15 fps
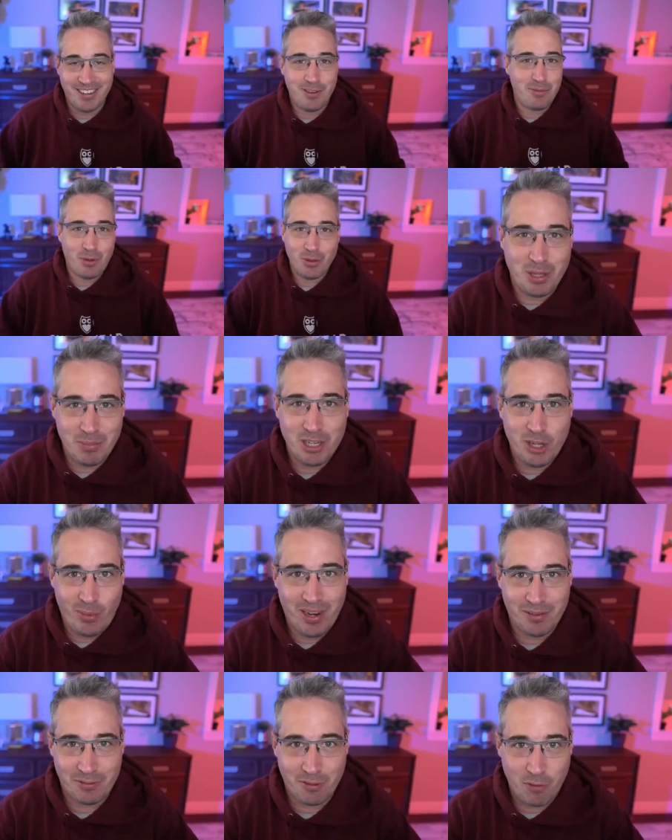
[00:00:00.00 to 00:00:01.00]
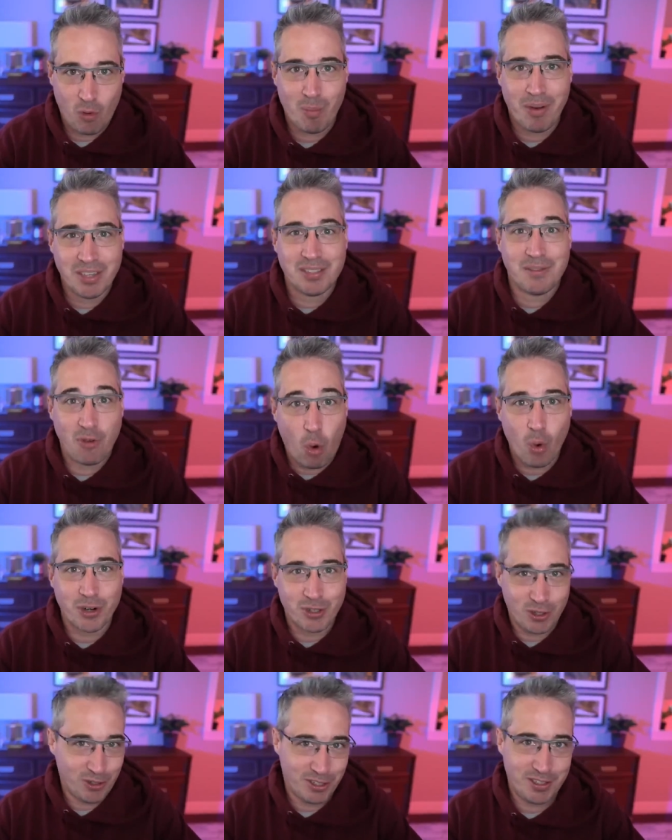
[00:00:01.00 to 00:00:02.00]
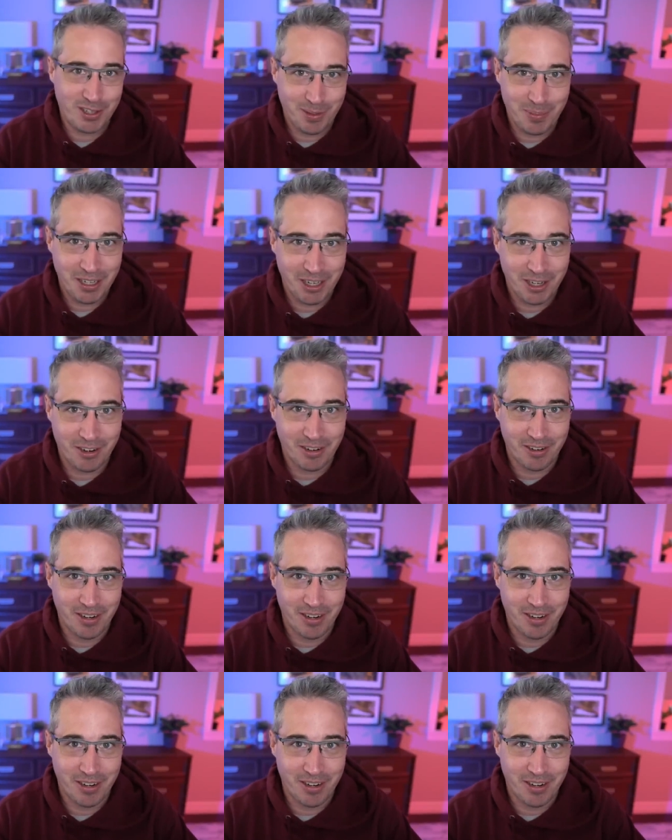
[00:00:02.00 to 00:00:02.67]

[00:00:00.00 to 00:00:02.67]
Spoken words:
You've only been doing it for 4 months. Of course, you're still a beginner.